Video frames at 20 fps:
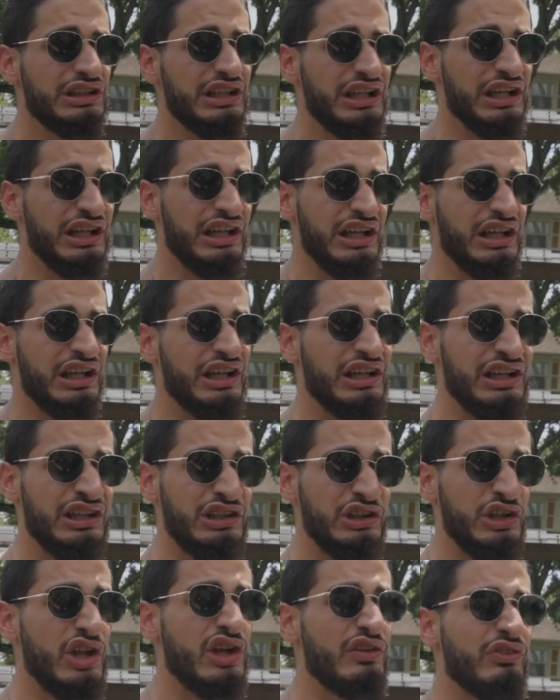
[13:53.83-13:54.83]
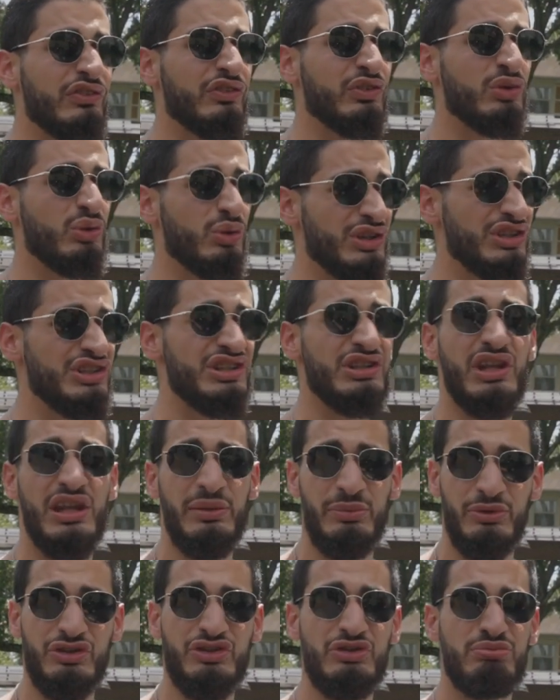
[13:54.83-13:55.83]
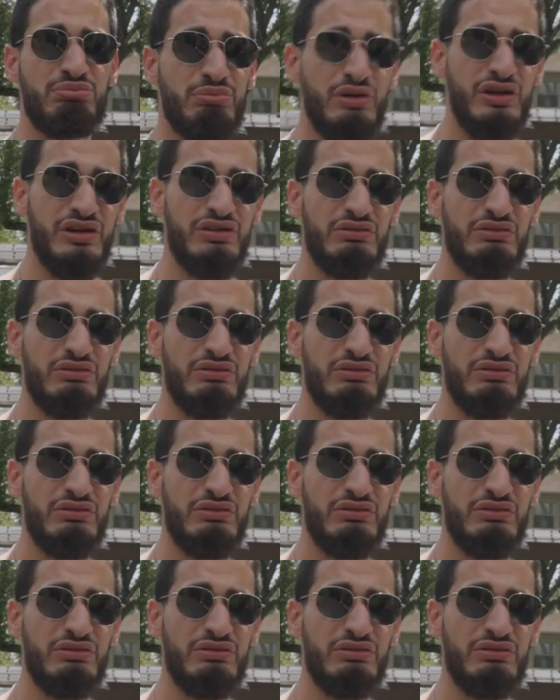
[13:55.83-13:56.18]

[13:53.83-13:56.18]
A lot of noisy neighbors, but